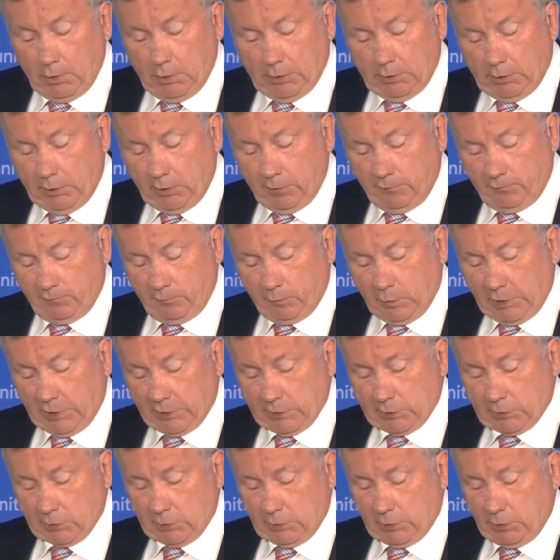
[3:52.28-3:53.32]
It even
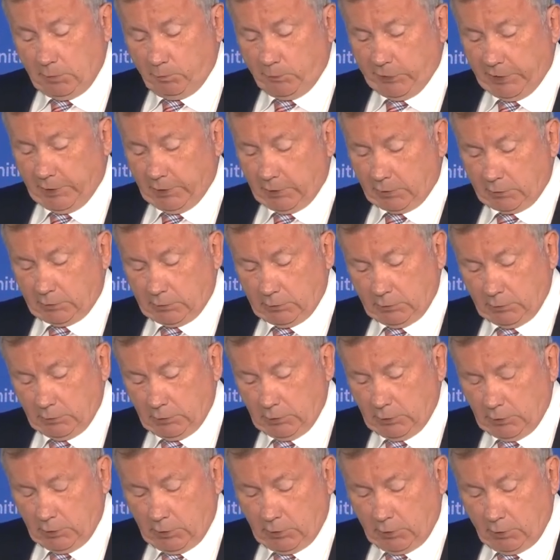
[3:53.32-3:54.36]
has an impact
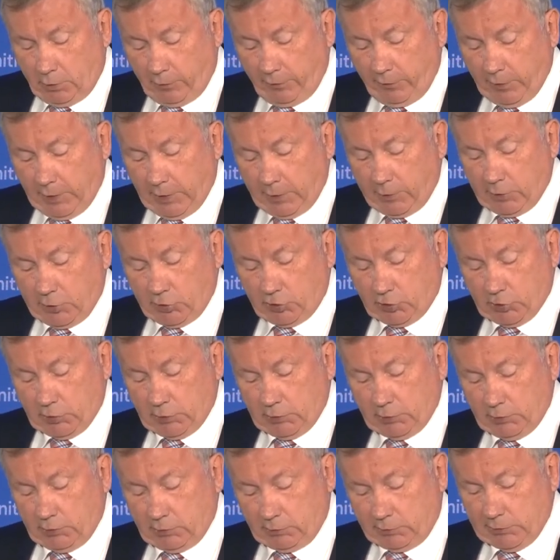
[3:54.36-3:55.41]
on the
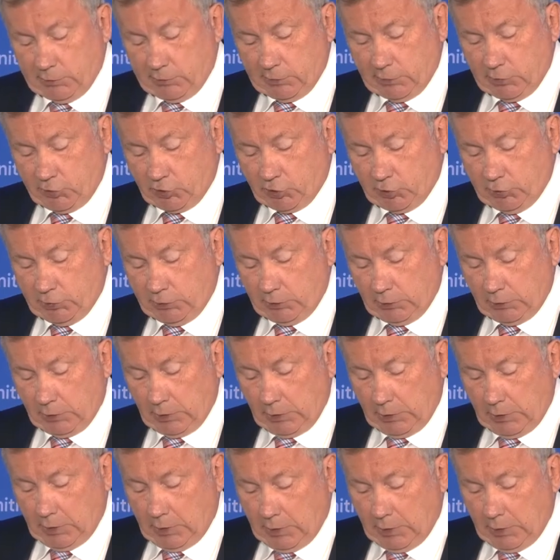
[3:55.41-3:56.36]
energy transition,